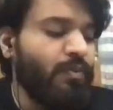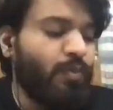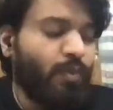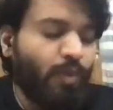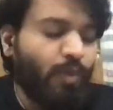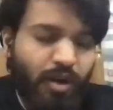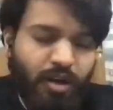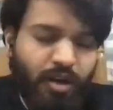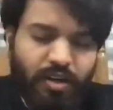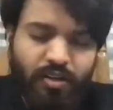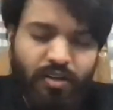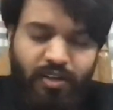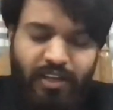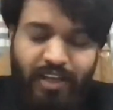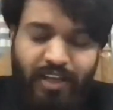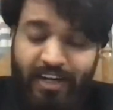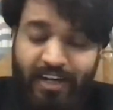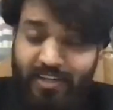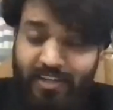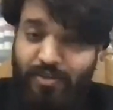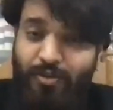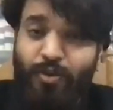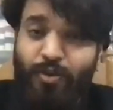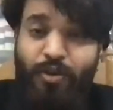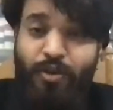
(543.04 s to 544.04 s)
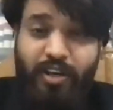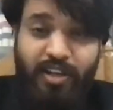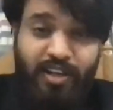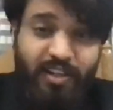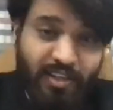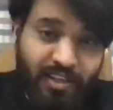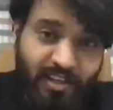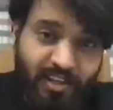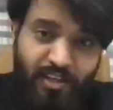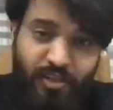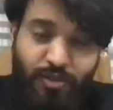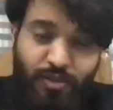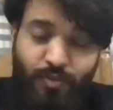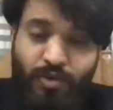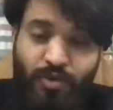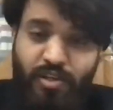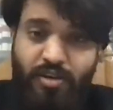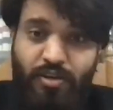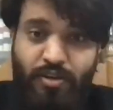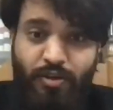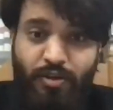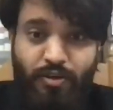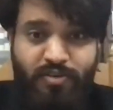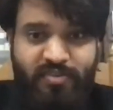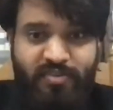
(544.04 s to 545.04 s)
what categorically you are
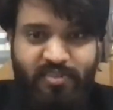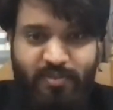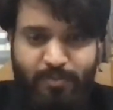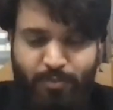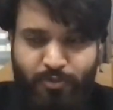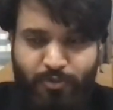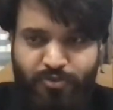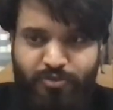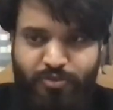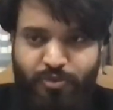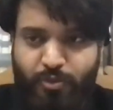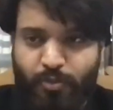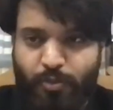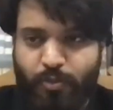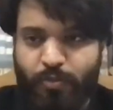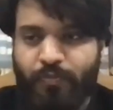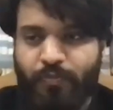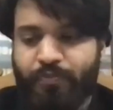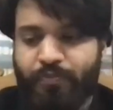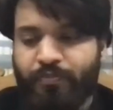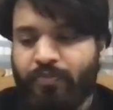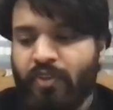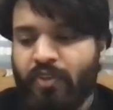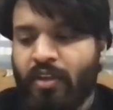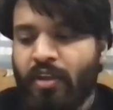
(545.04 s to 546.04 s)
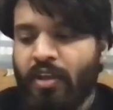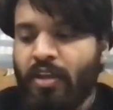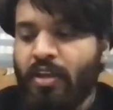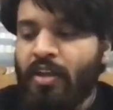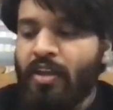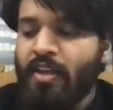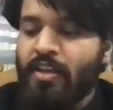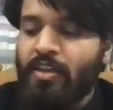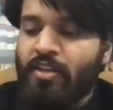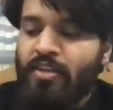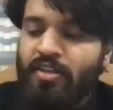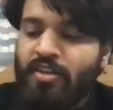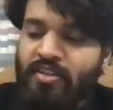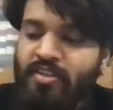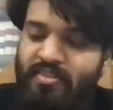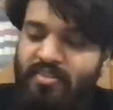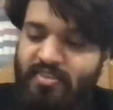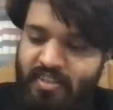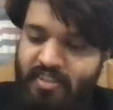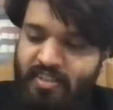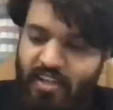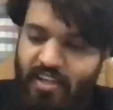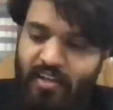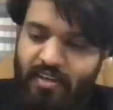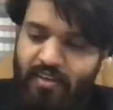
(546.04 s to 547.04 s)
not supposed to do.
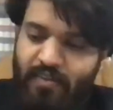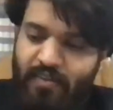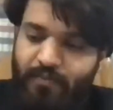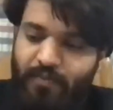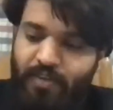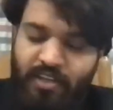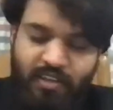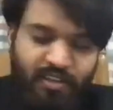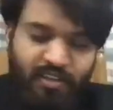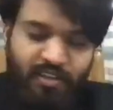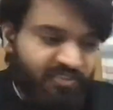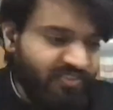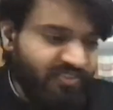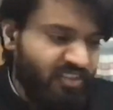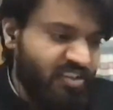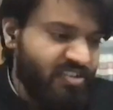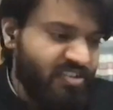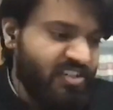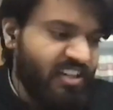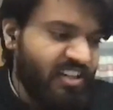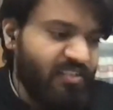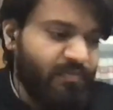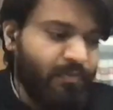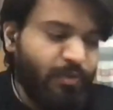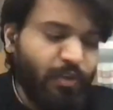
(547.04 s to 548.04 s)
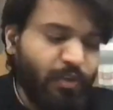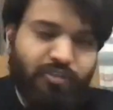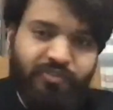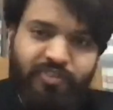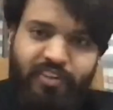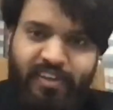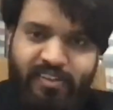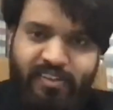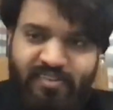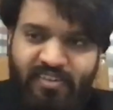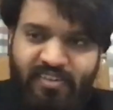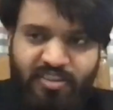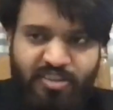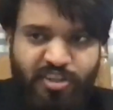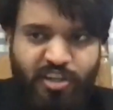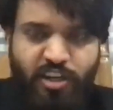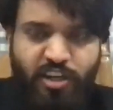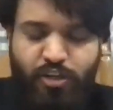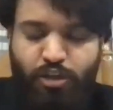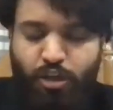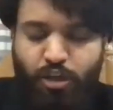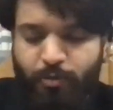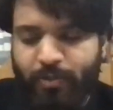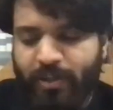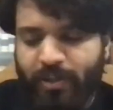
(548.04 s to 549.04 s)
Say, in the first aspect of researching a
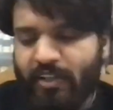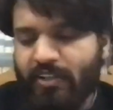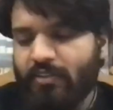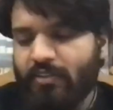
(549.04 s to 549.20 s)
topic,